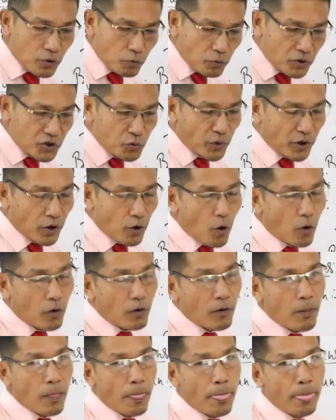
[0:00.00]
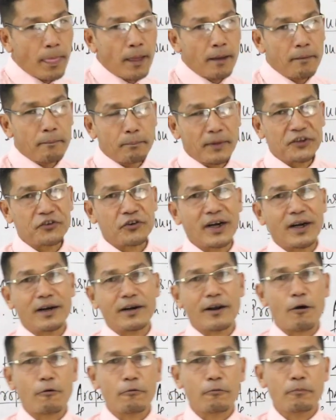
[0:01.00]
which we call material
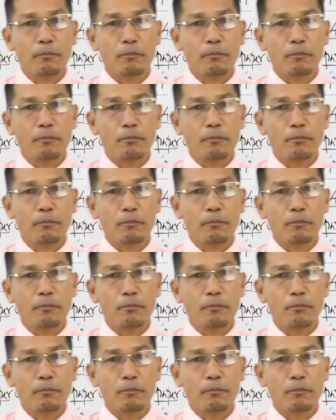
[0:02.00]
noun.